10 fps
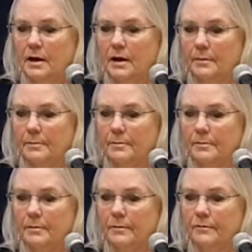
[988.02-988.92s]
um,
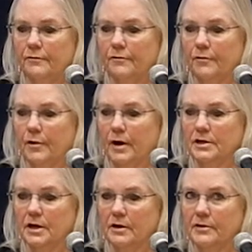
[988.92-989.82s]
for
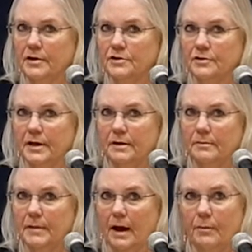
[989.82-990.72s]
our daughter's history.
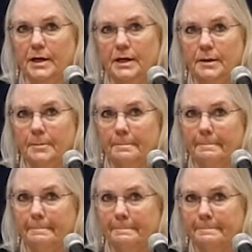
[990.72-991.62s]
Yeah, Wendy?
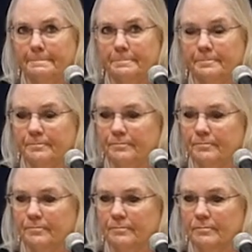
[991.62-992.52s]

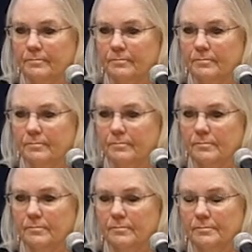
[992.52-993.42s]
When,
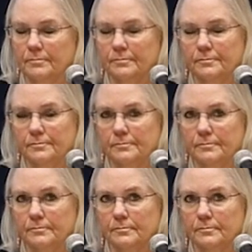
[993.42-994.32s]
um,
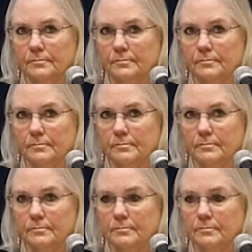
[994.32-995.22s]
how do you find the
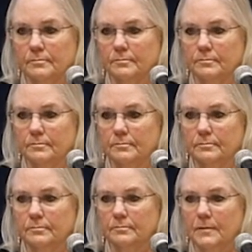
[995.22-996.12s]
citations?
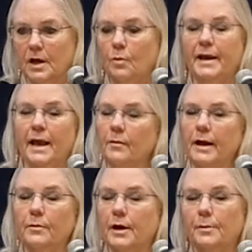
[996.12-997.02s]
We can't
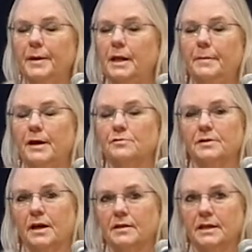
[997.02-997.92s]
write a Wikipedia page
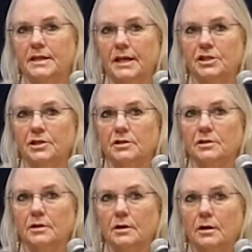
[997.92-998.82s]
without
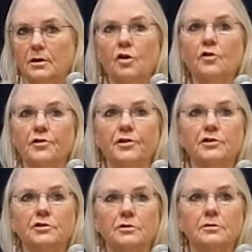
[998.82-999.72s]
citations. Google
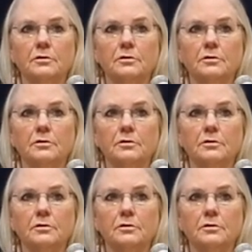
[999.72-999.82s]
search.